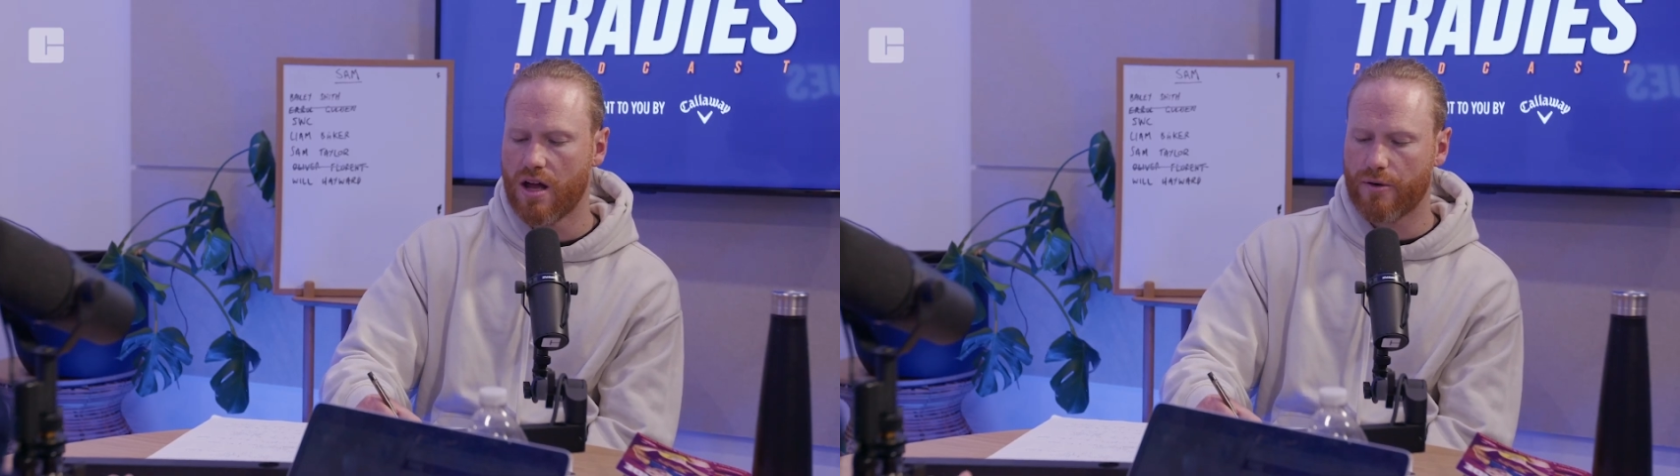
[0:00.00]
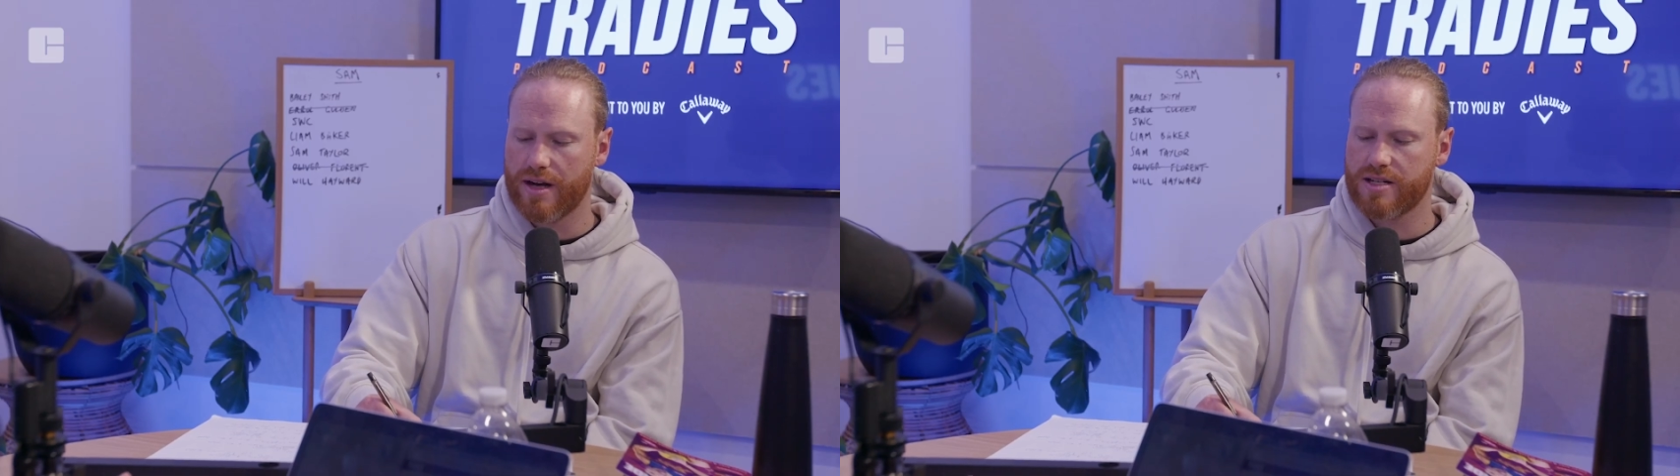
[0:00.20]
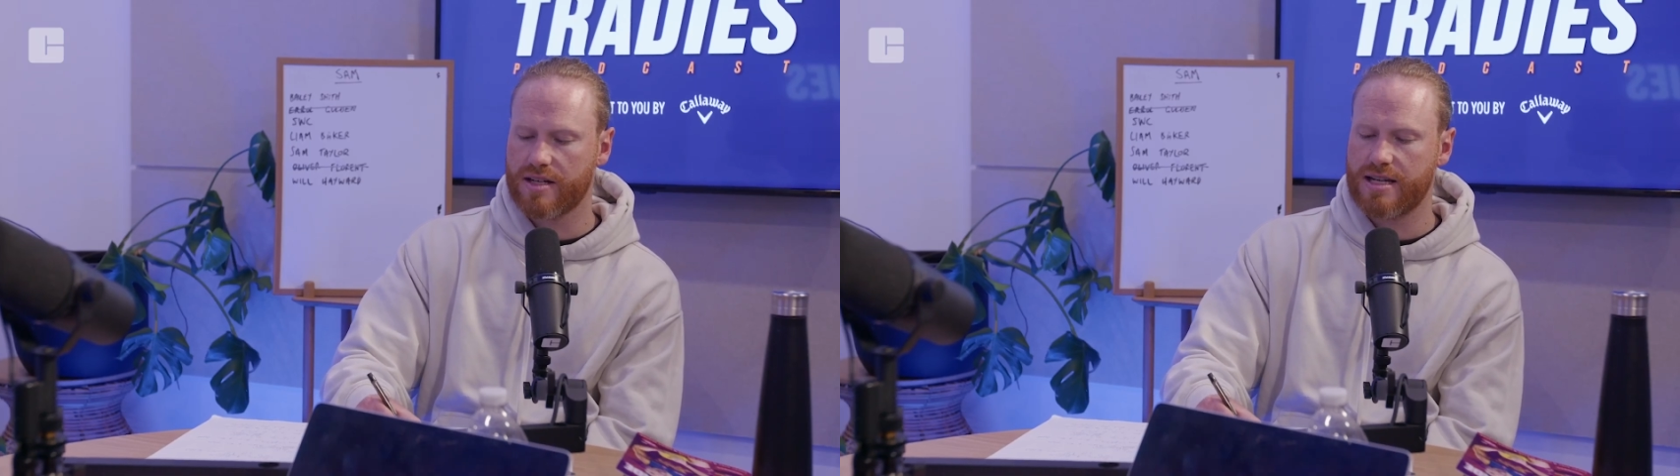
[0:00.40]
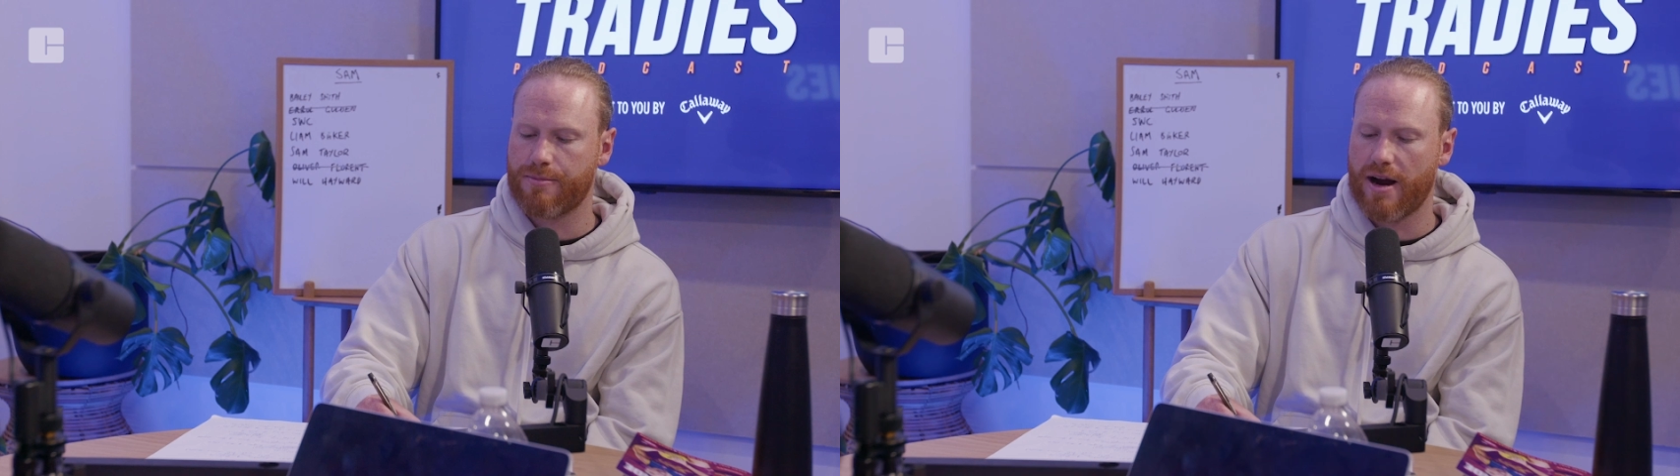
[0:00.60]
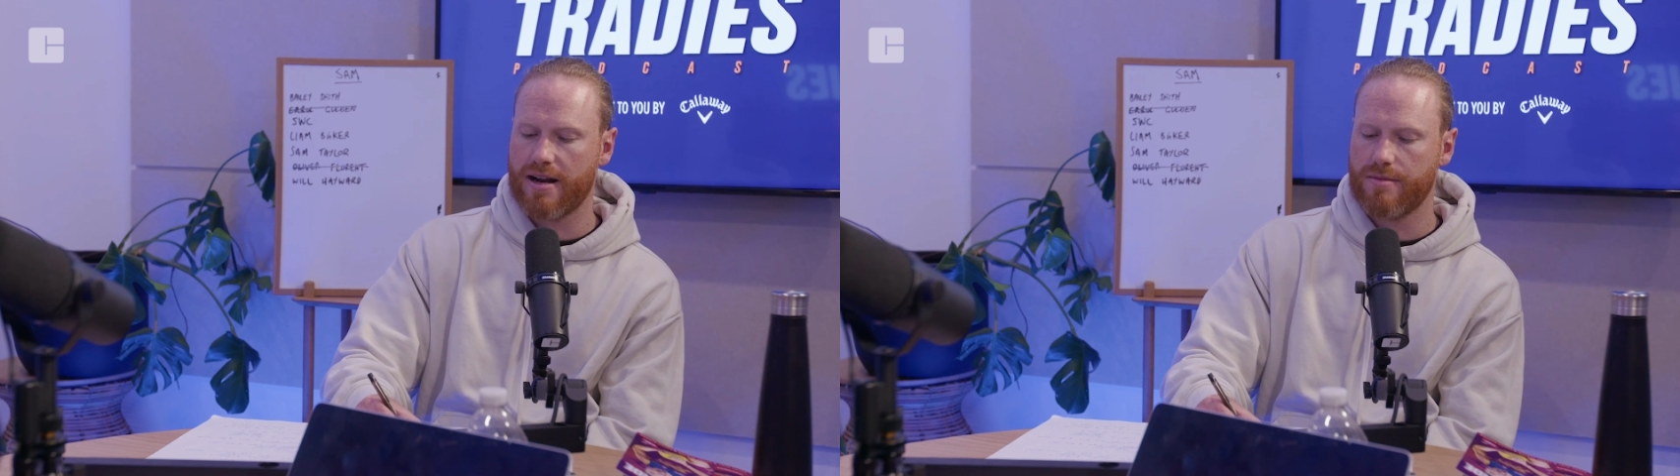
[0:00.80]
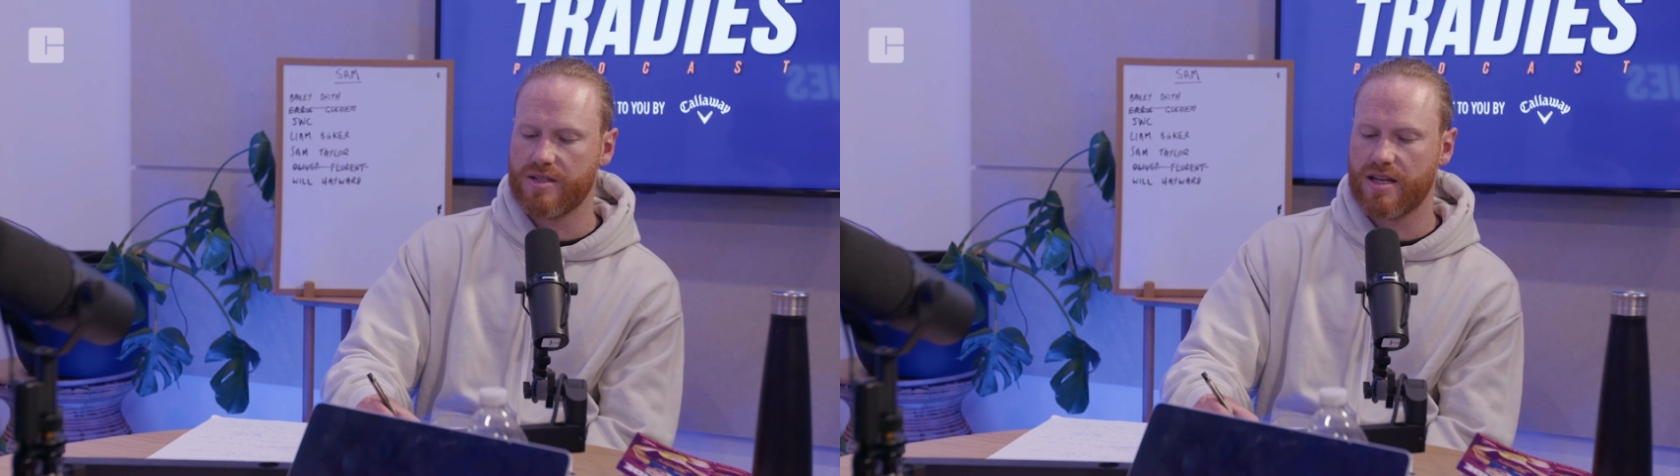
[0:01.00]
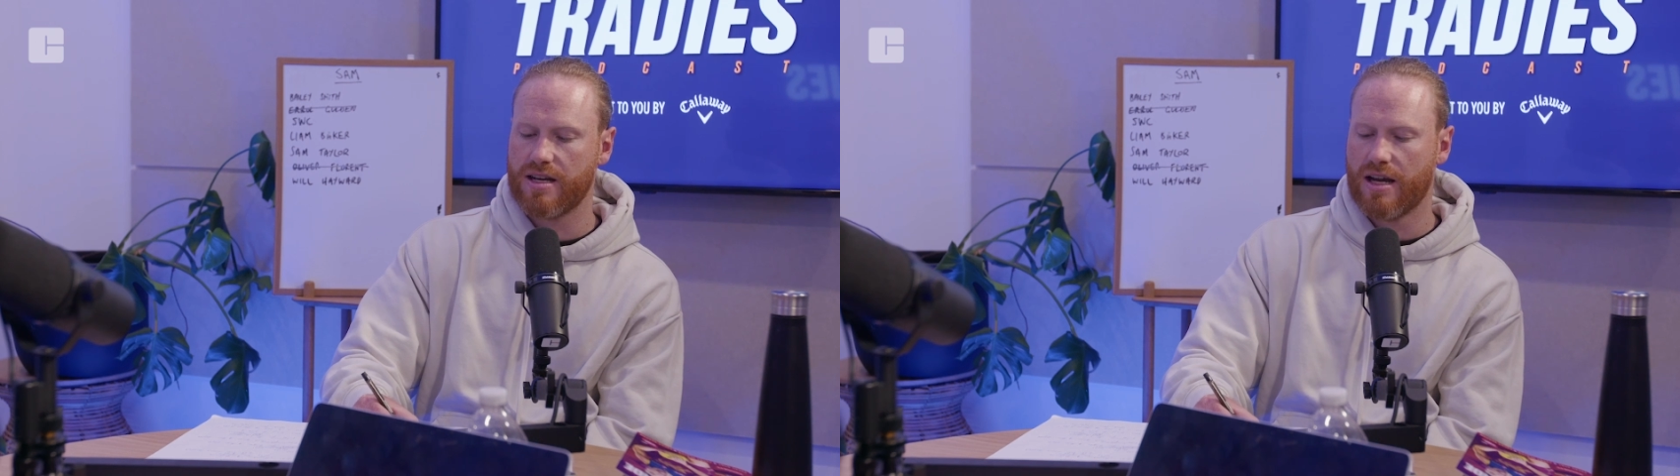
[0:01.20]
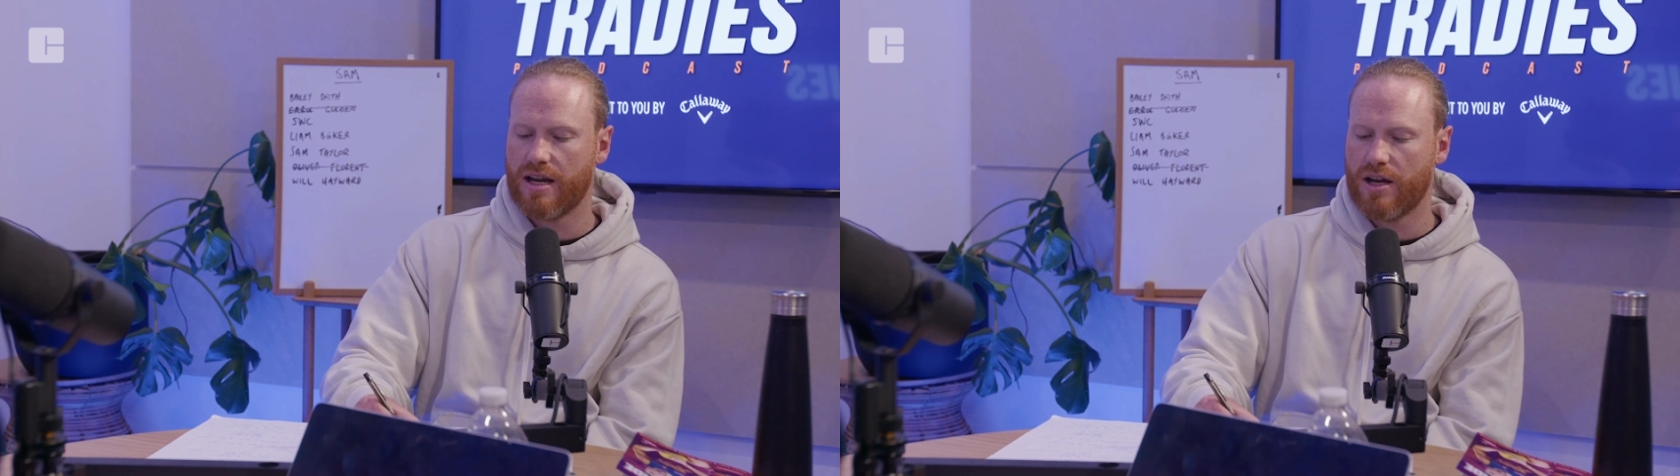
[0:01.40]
the reason I separated him is that